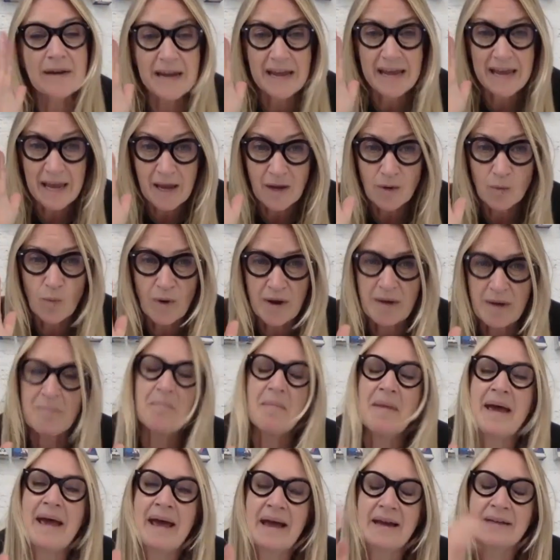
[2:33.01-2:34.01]
It went
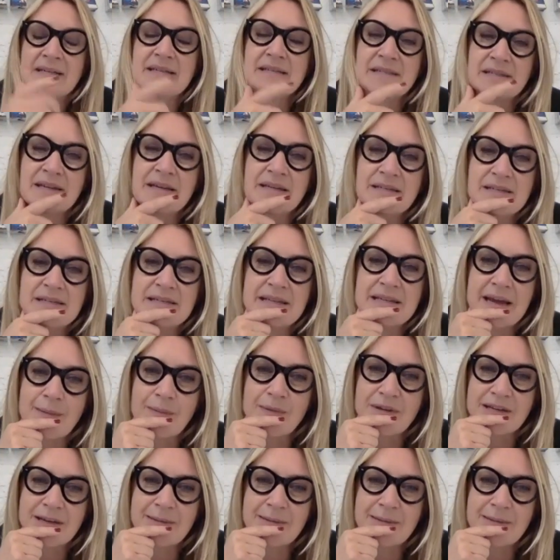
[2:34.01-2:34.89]
mad is an understatement.